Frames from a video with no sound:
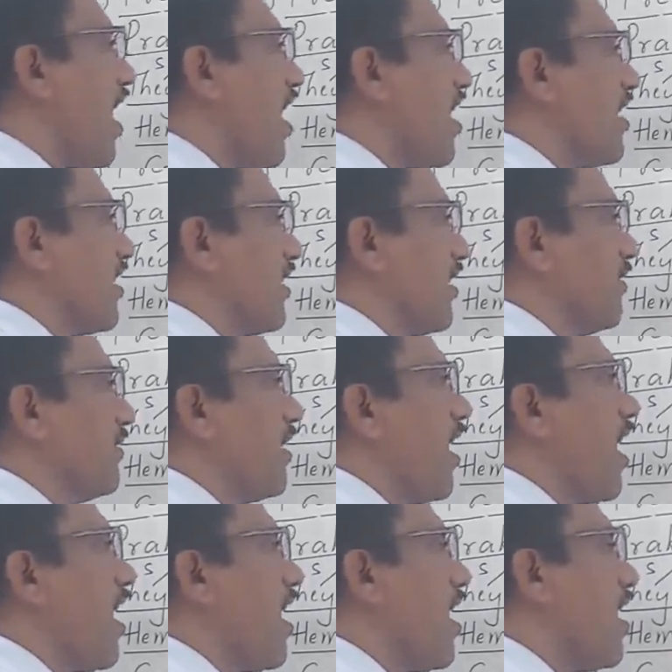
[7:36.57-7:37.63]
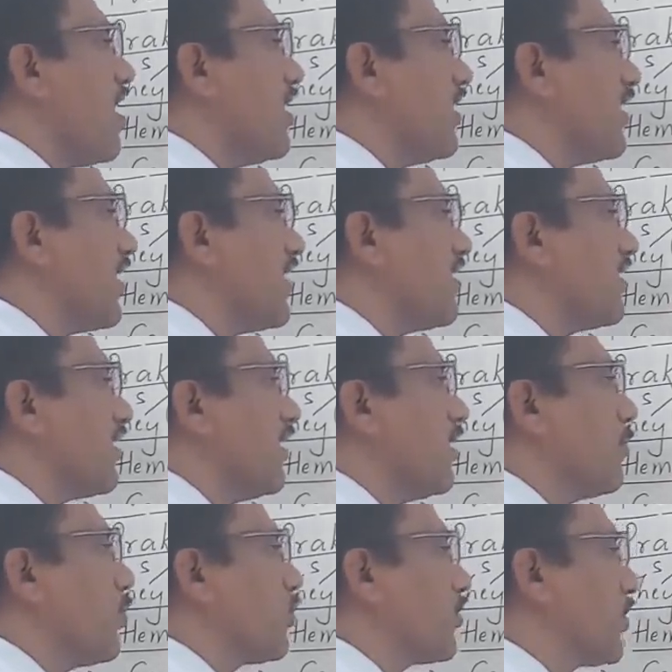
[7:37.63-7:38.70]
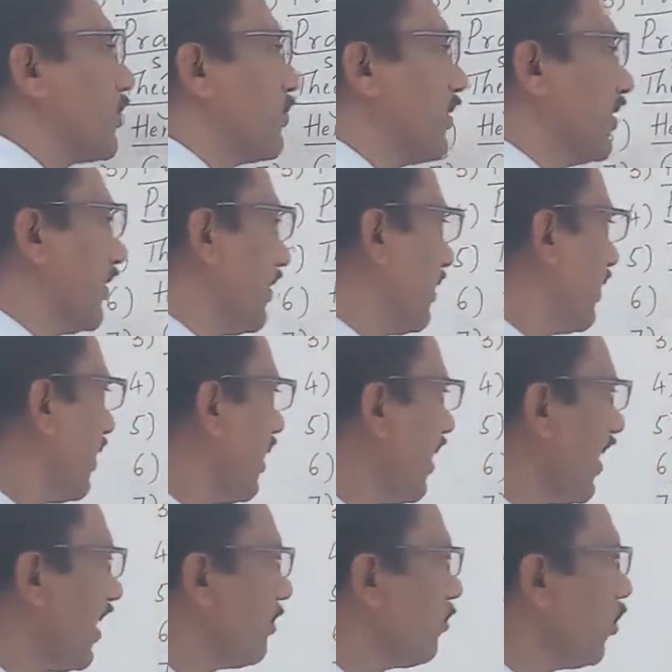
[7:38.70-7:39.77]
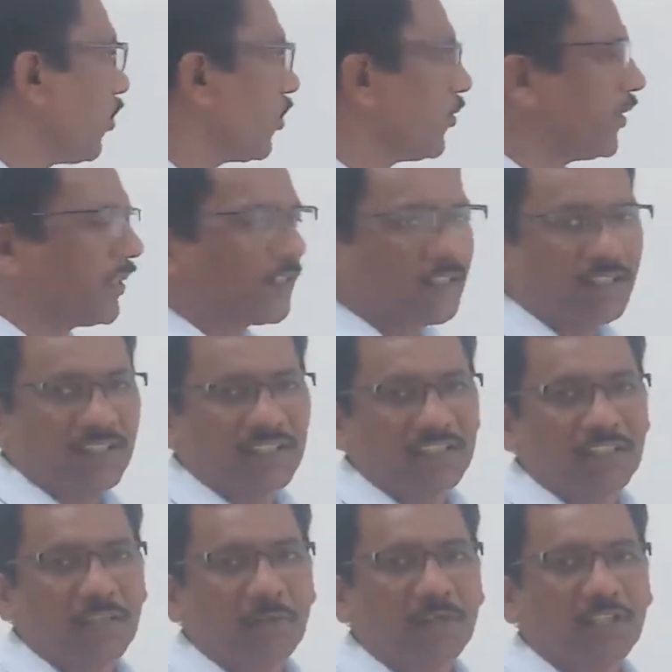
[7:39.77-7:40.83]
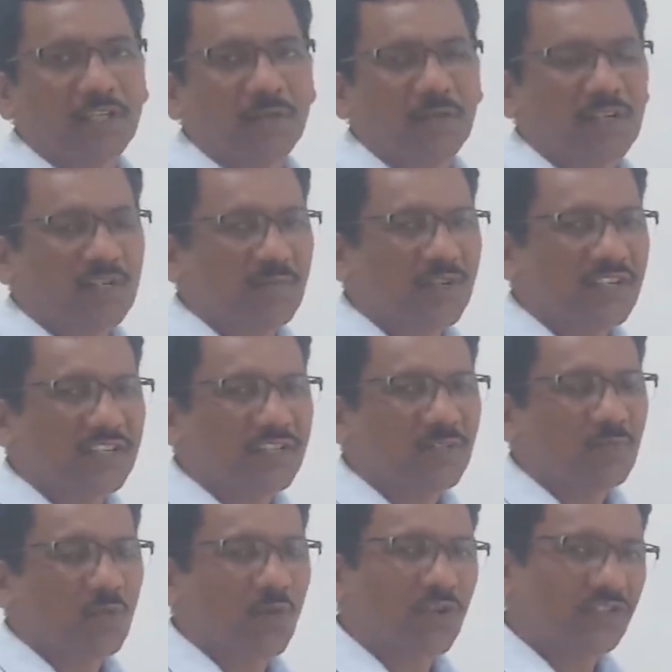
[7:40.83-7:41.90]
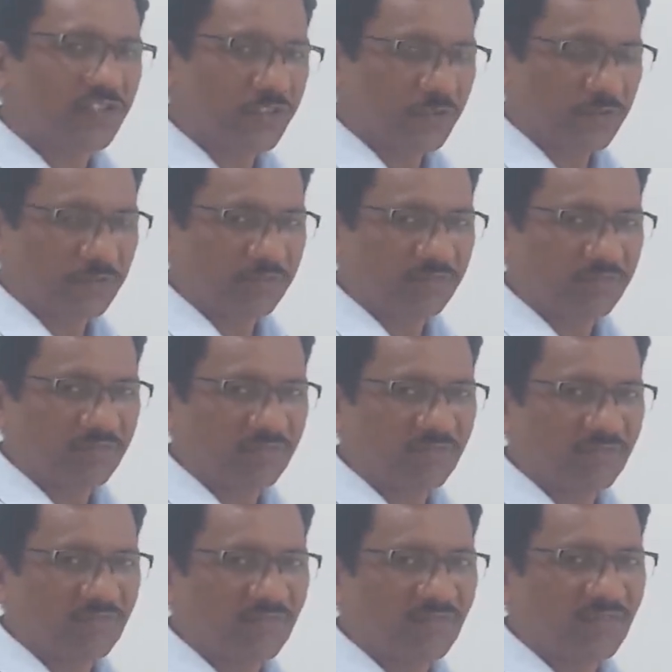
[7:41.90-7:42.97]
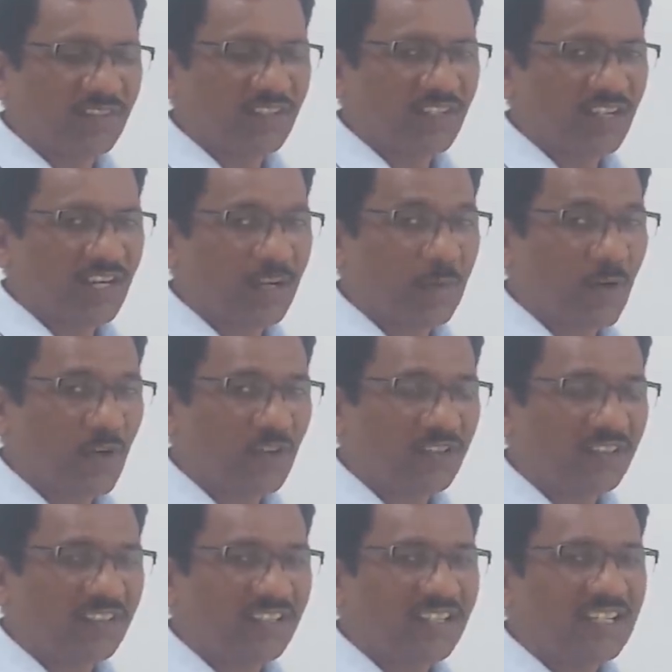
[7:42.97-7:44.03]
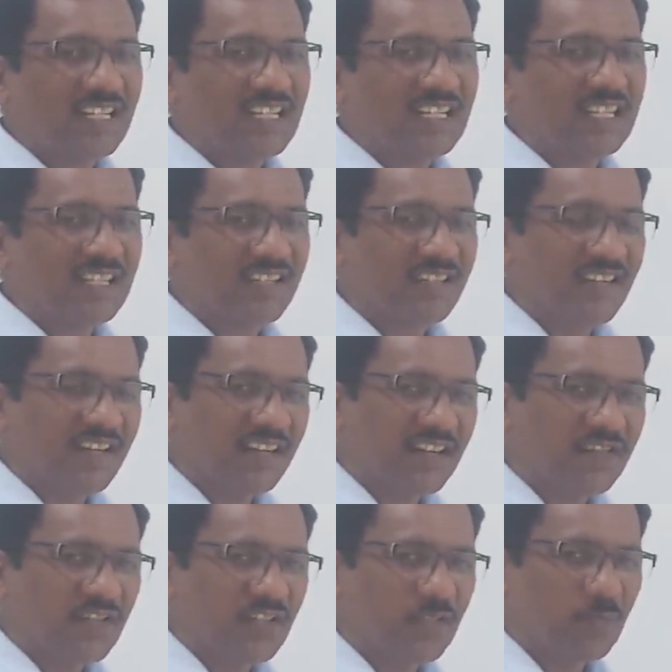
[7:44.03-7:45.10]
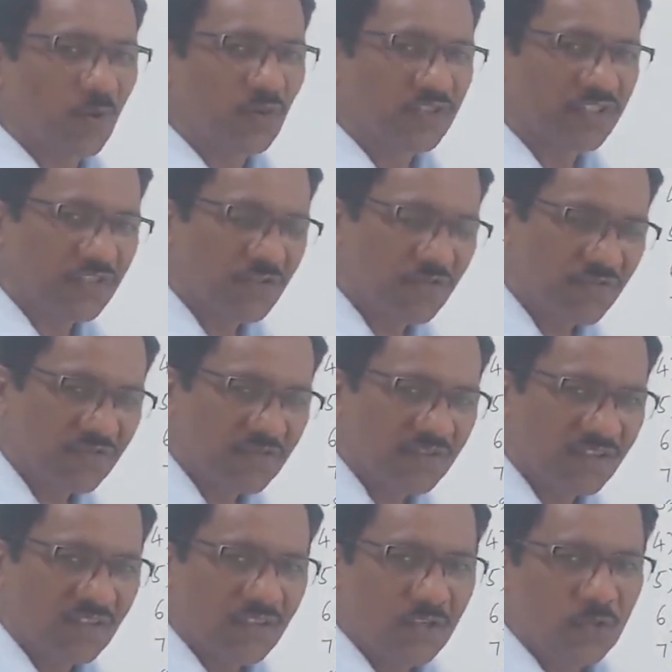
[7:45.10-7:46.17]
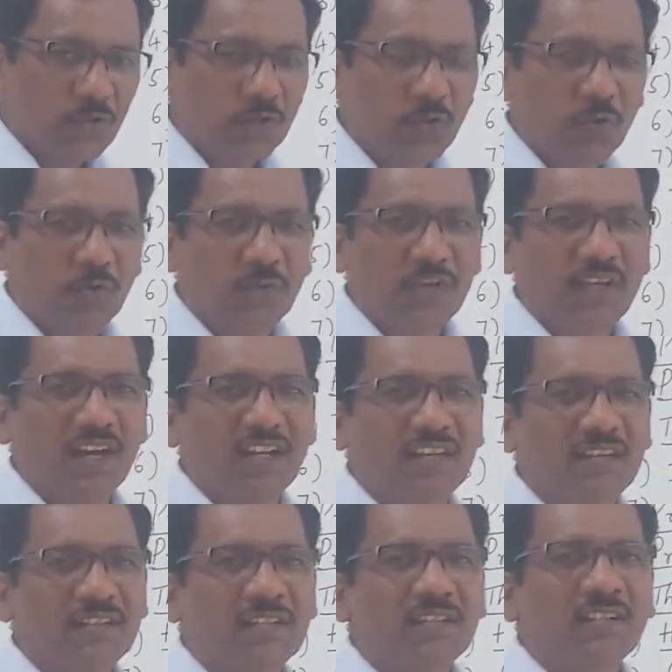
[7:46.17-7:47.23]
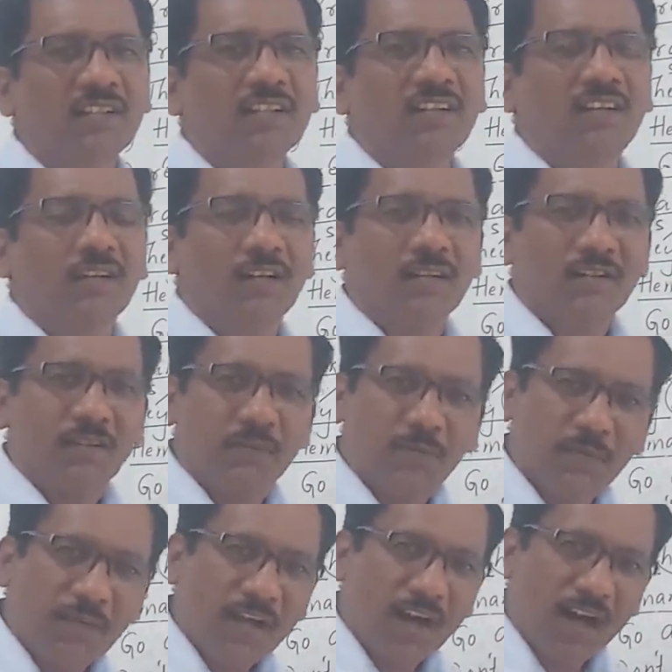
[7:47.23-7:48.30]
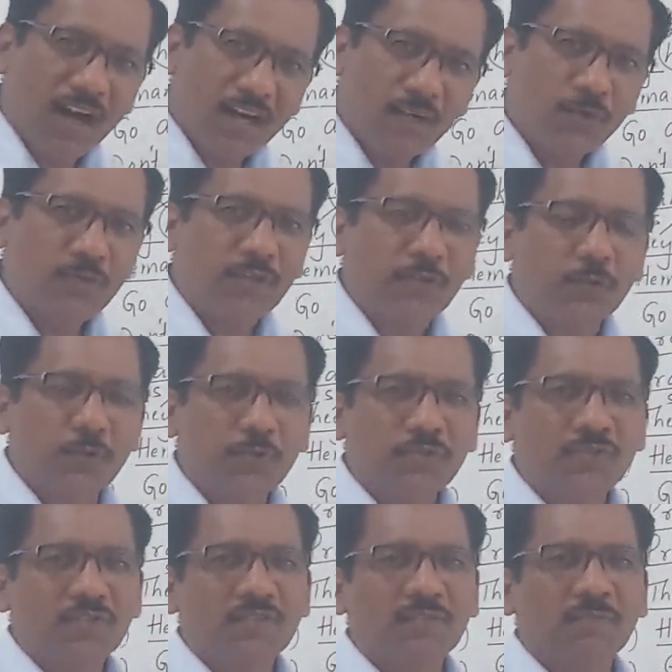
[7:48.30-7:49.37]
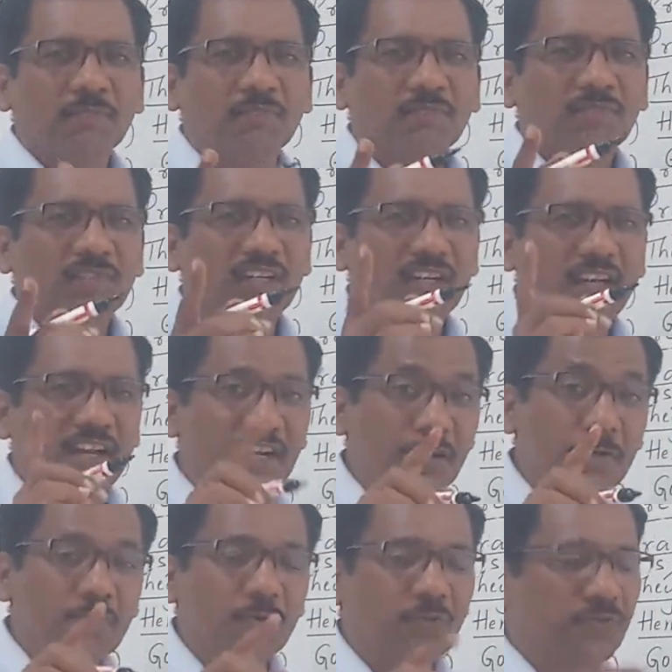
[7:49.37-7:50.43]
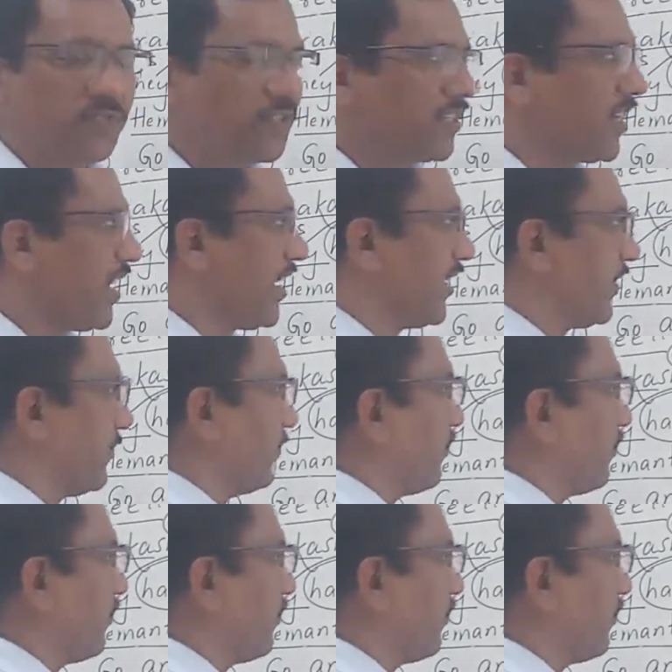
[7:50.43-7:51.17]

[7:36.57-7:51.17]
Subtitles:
hard. Hard is a positive word. And moreover, even the verb is positive. Come on, the sentence is positive. So we are to use the negative question tag.